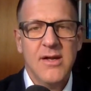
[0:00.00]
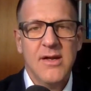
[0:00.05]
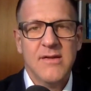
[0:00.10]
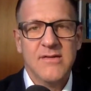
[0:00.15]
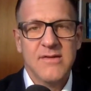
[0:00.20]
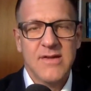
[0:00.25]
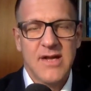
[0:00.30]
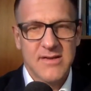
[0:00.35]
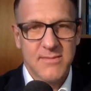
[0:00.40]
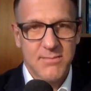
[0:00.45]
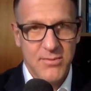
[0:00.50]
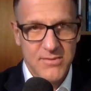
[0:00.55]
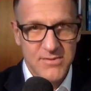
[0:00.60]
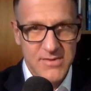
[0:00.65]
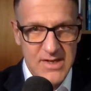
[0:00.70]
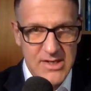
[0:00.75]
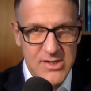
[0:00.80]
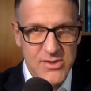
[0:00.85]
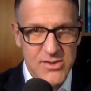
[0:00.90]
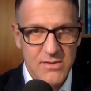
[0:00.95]
It's not the
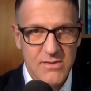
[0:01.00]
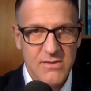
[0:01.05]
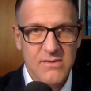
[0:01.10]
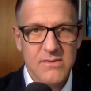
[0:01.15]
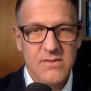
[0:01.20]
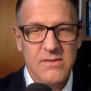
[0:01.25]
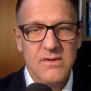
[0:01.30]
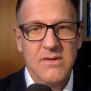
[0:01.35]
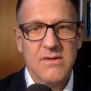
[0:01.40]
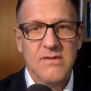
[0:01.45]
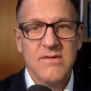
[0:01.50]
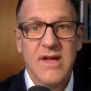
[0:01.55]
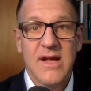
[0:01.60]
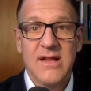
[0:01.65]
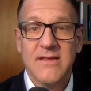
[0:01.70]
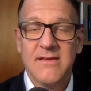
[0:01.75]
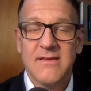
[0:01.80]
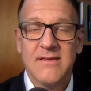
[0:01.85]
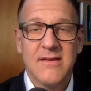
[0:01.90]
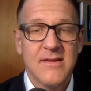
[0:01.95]
procedures.
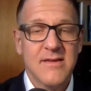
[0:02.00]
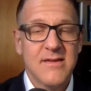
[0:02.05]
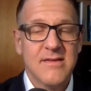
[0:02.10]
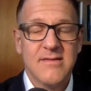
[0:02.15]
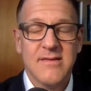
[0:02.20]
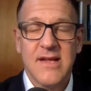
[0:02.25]
It's